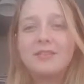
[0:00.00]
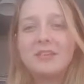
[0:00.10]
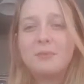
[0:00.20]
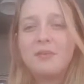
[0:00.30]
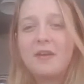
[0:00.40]

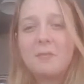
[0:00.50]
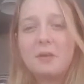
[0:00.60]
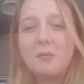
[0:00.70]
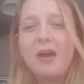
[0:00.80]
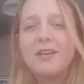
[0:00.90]
rest of my
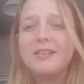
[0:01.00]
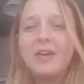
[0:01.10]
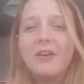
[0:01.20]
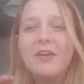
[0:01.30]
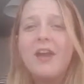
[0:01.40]
family are at work,
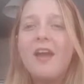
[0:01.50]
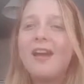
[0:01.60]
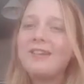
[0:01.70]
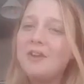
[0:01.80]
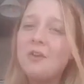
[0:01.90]
so I